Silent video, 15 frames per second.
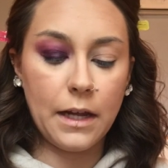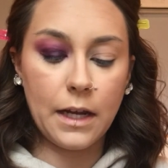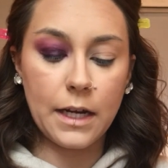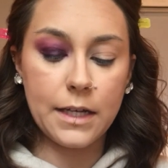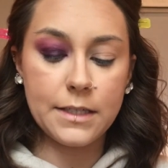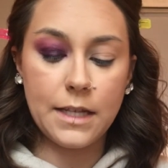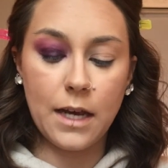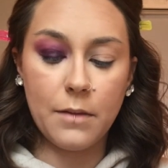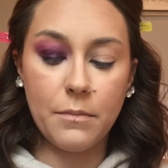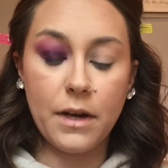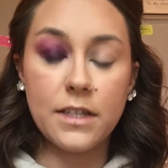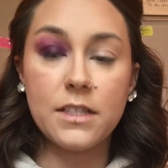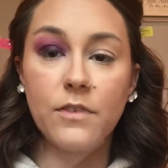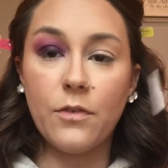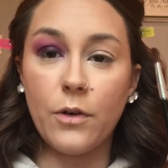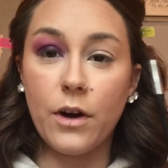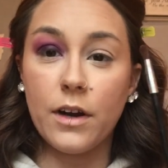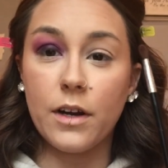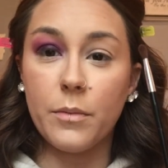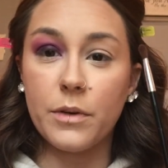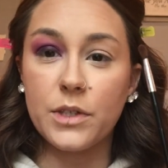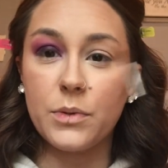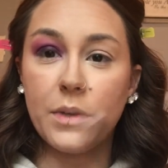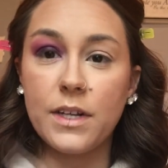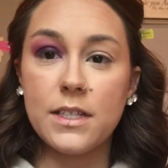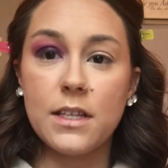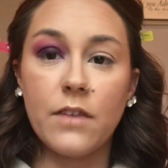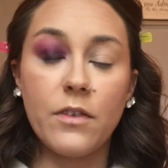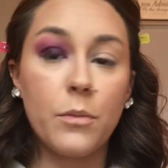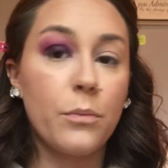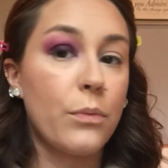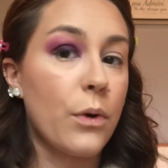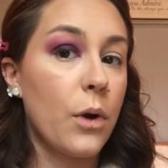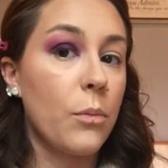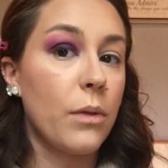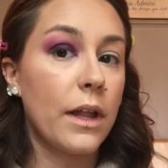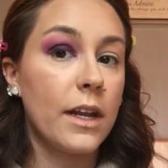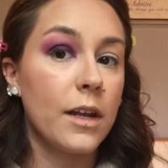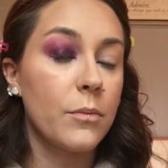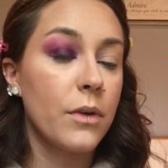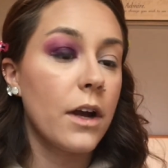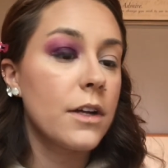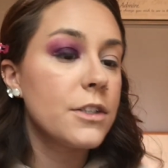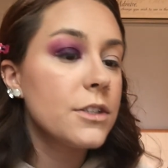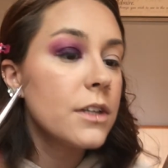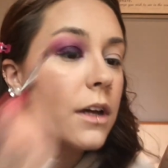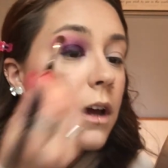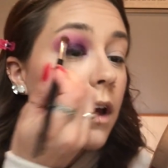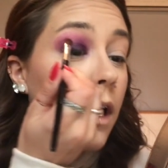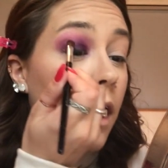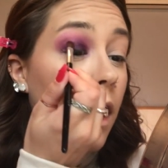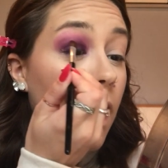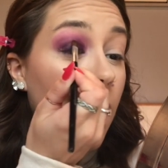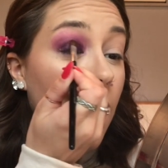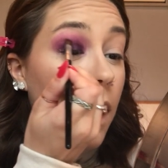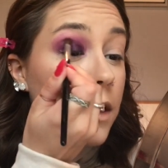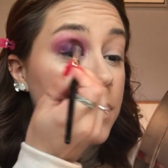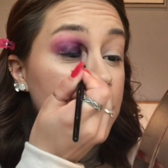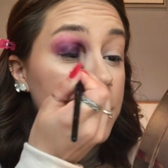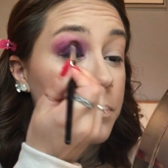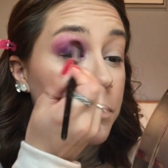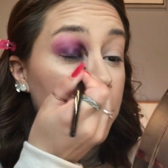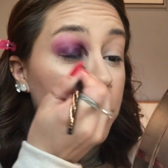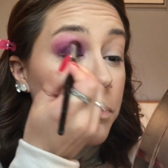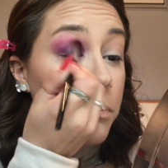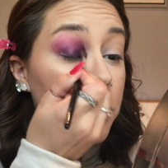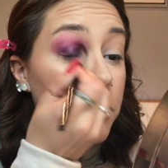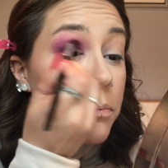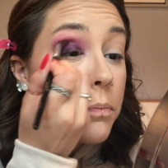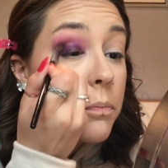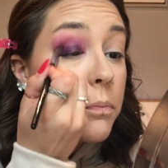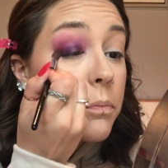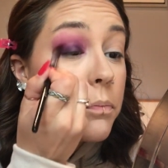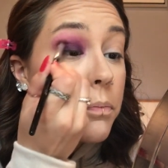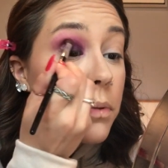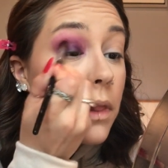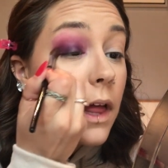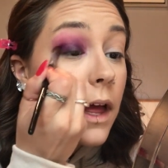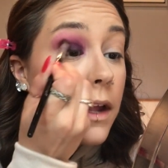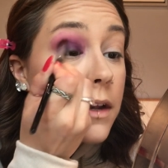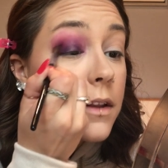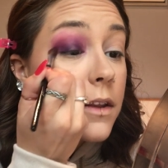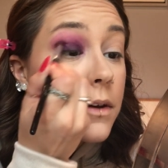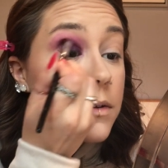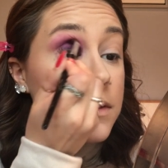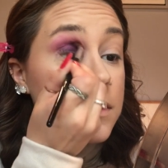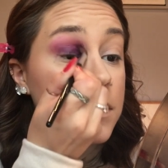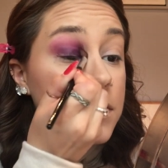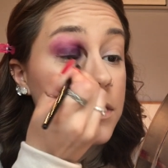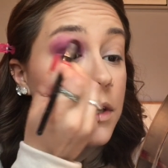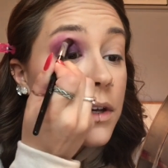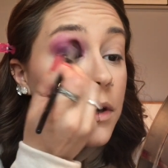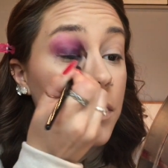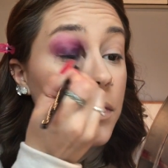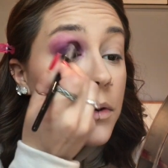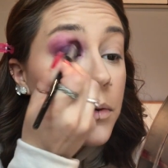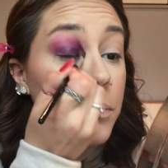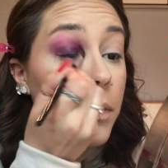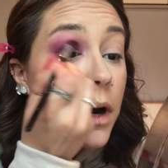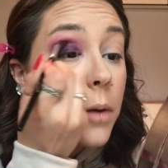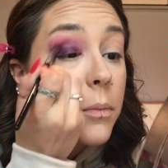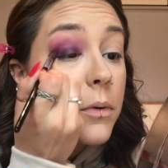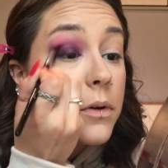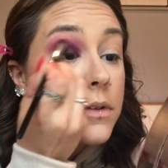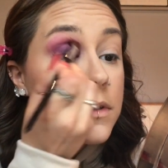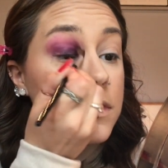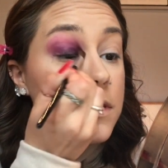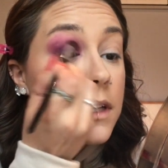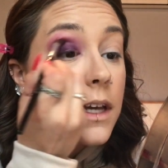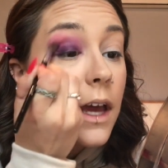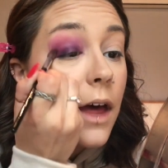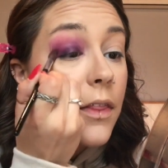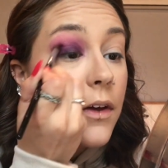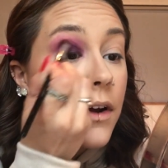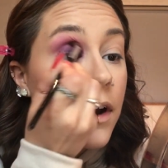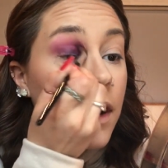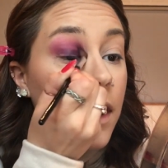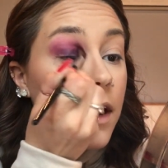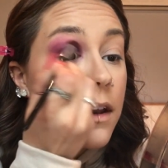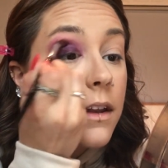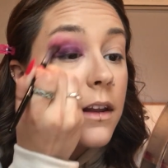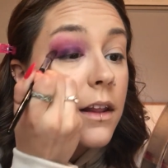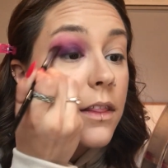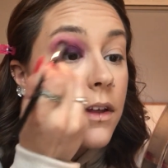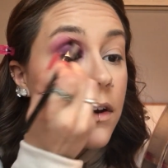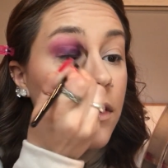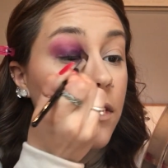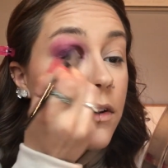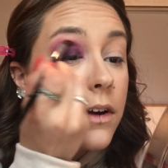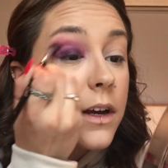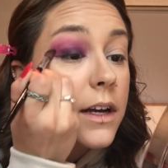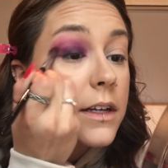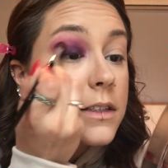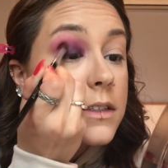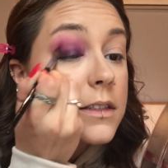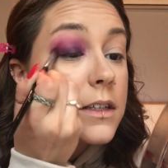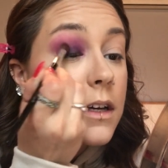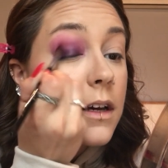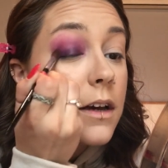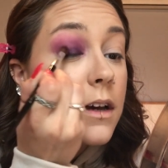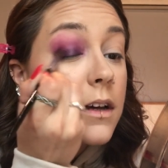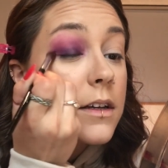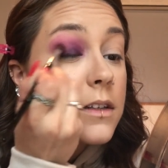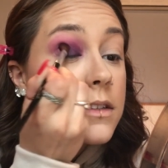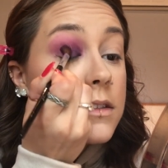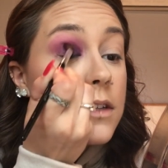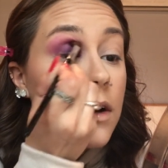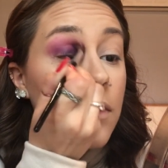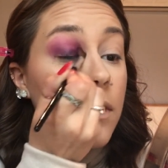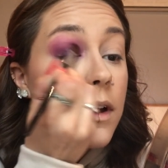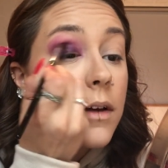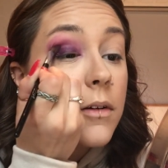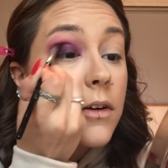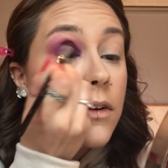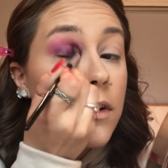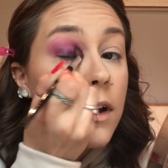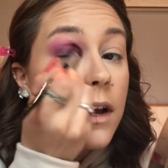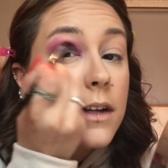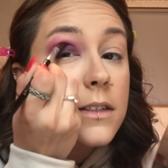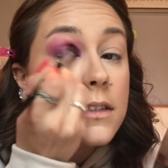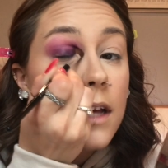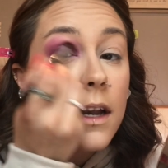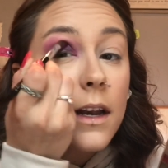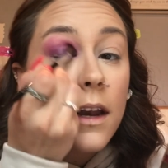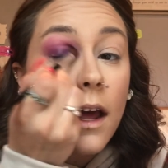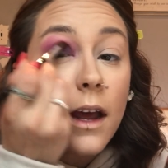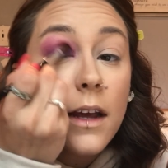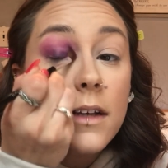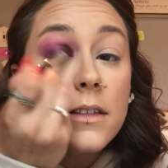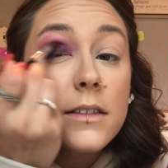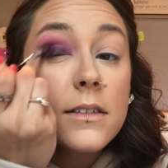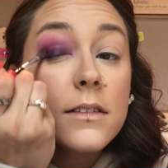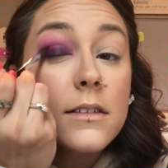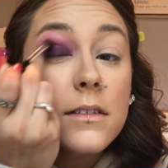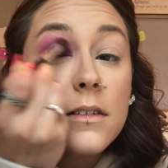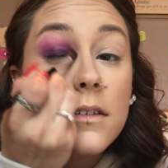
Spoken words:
then going to take my Sephora number 27 Pro Blending Brush and just blend those two purples together in the crease so it creates that nice